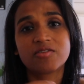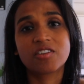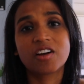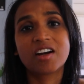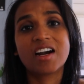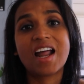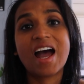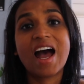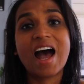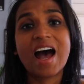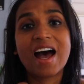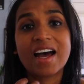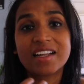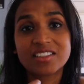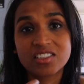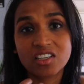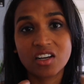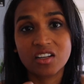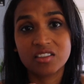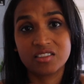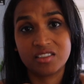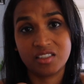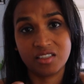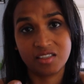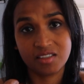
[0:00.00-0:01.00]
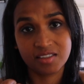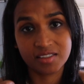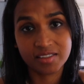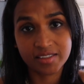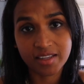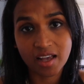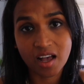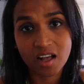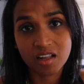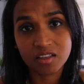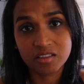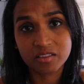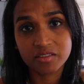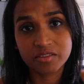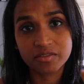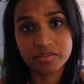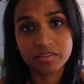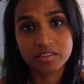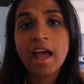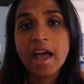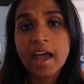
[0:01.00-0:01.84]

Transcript: our adult self,